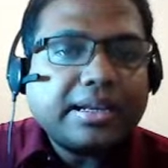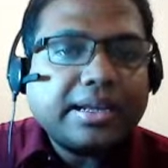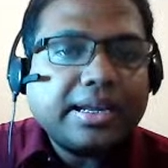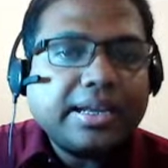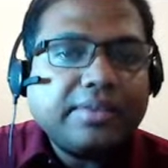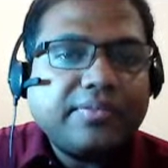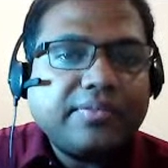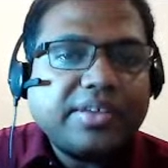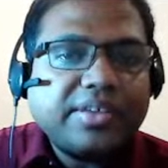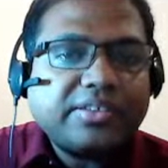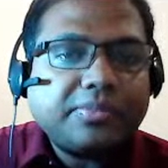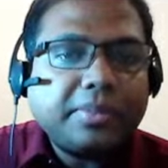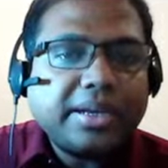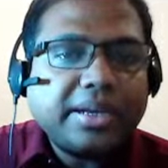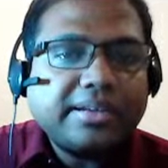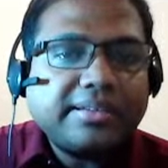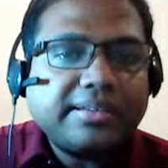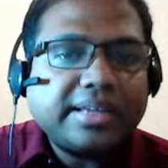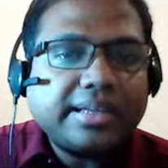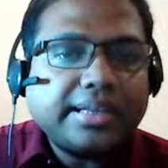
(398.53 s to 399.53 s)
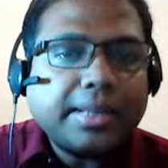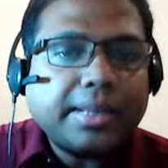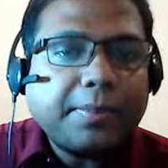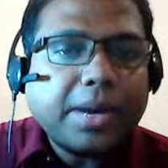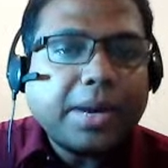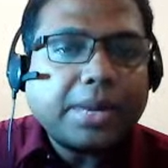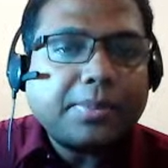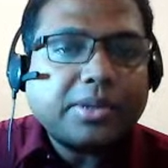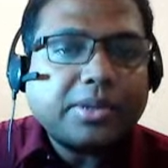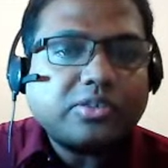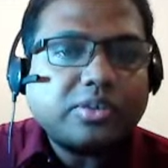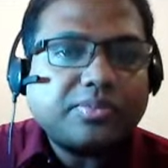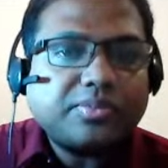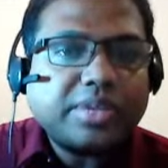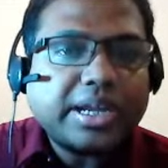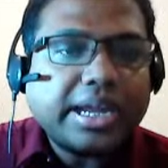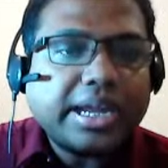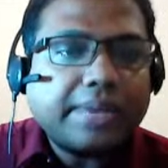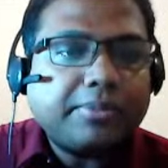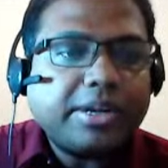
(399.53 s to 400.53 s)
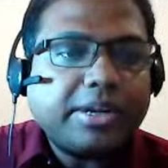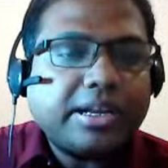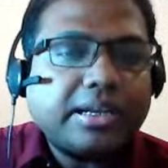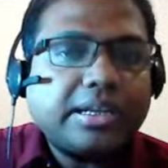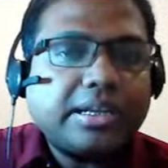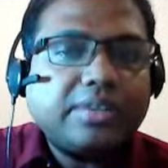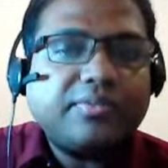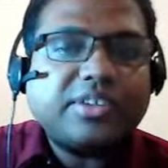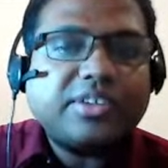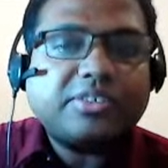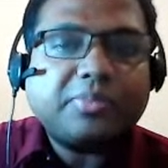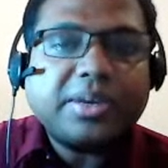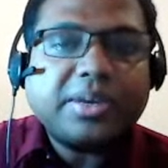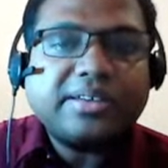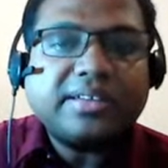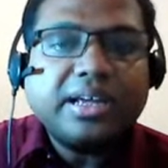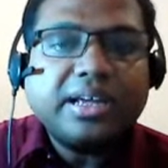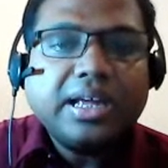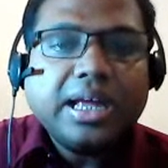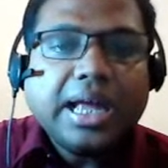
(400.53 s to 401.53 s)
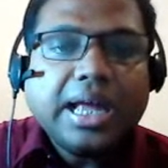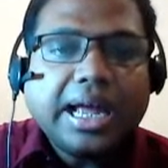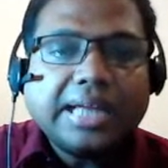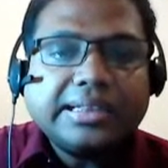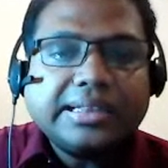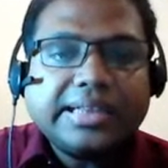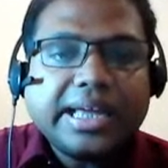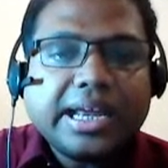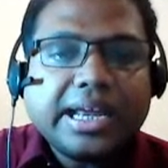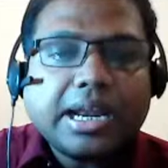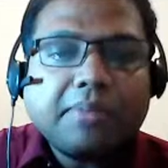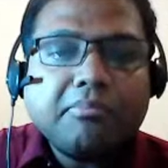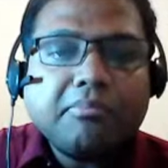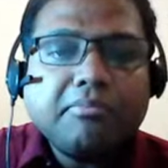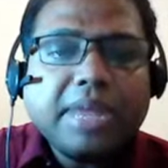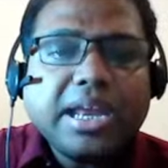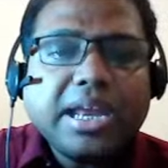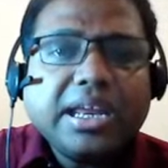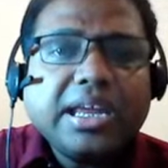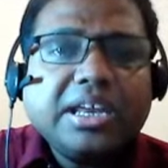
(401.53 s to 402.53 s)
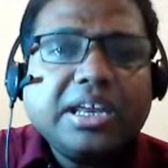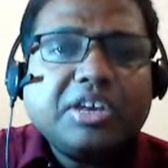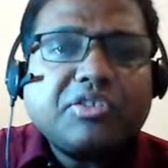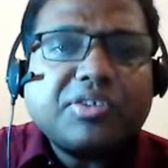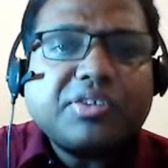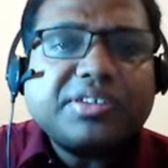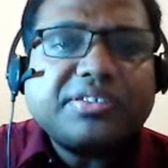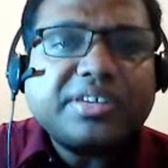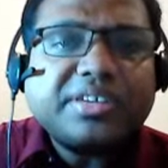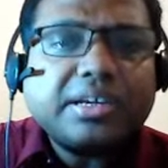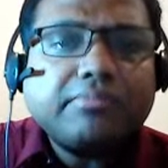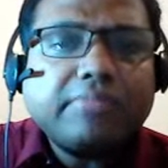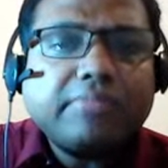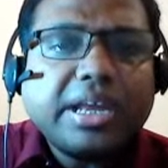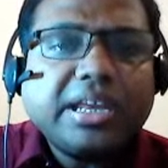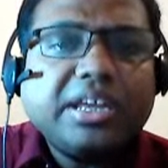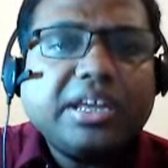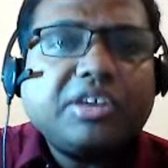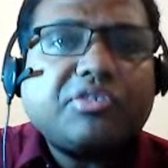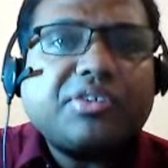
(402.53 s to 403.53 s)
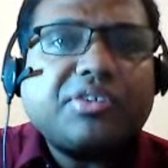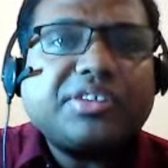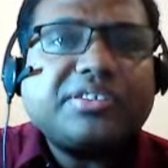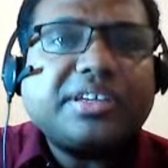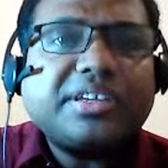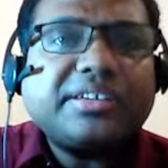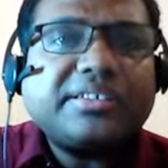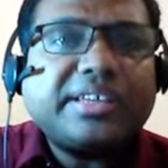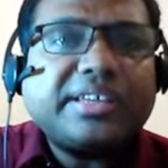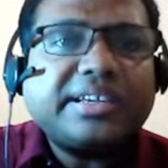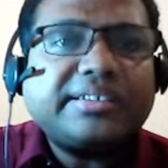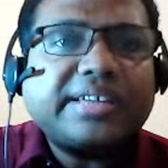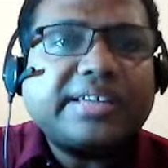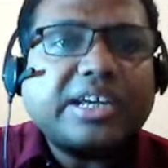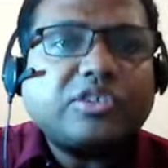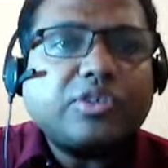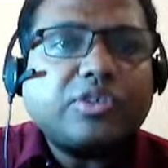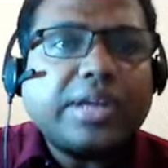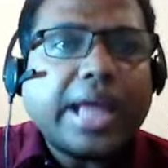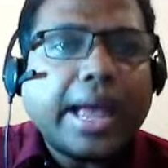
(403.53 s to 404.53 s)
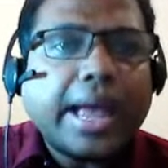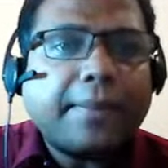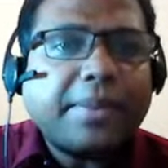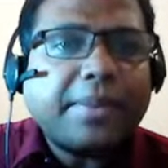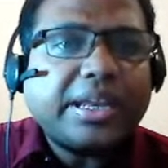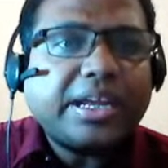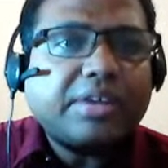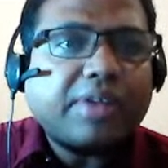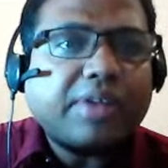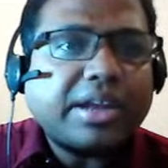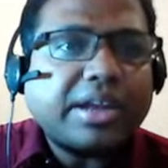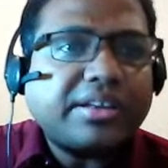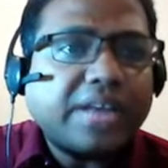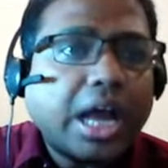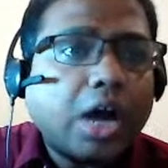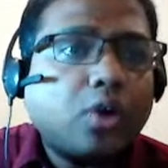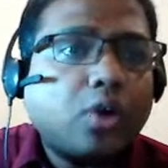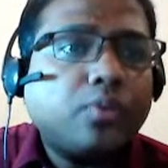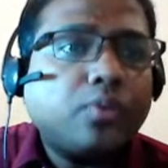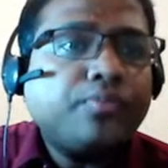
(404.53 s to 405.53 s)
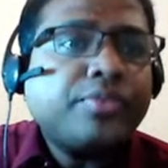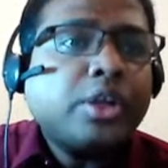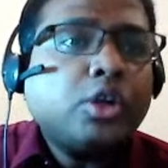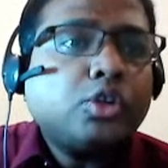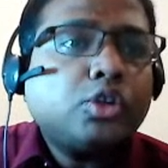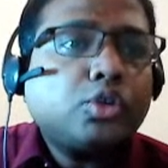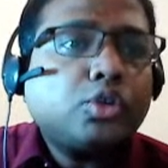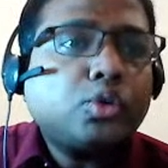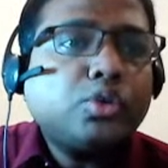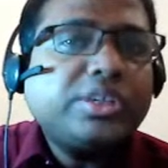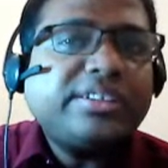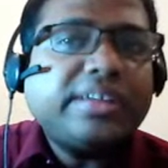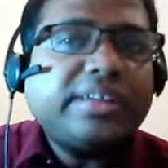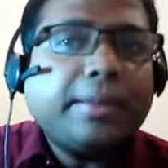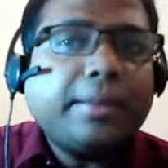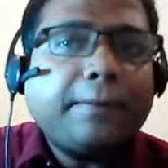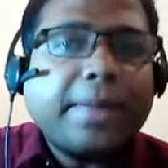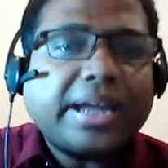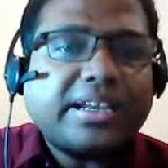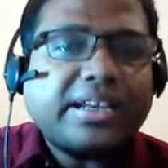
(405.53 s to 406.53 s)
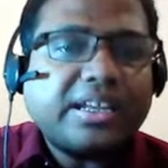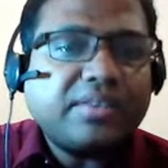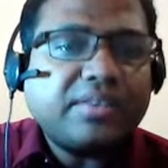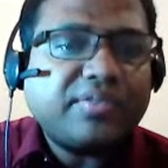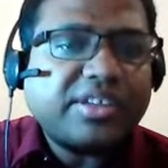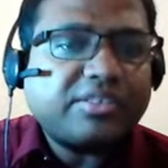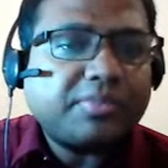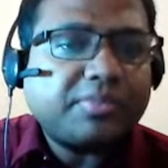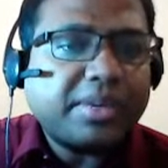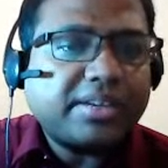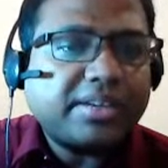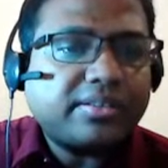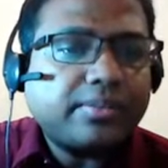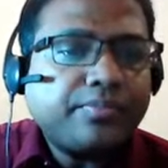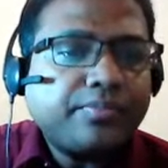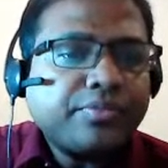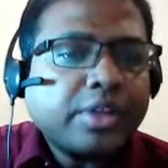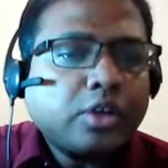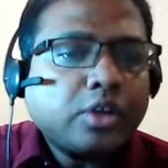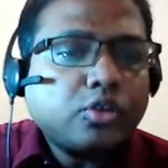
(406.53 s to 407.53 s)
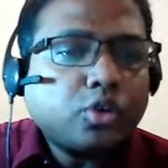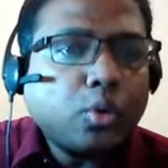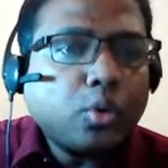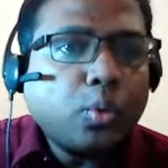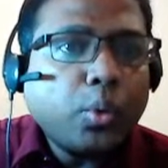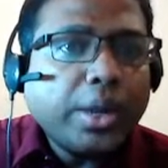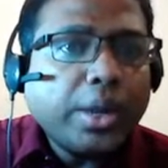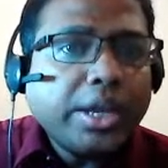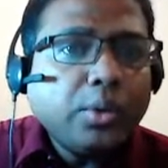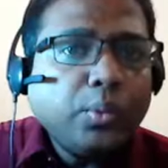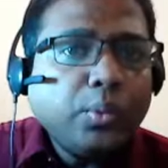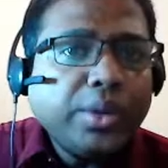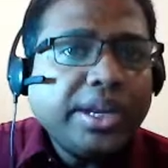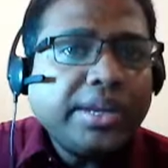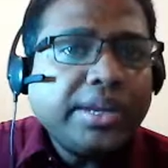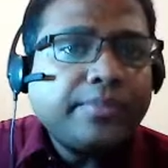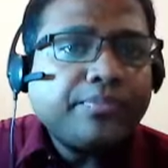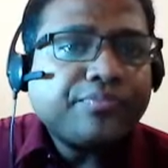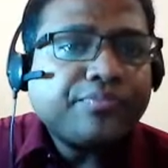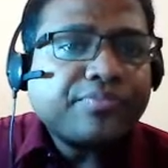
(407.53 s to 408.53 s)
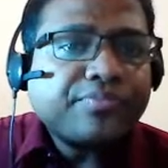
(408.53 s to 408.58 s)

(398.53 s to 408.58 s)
investments and the purpose of the capital investments. And there are many interesting things actually happening right now through these impact investments. So when we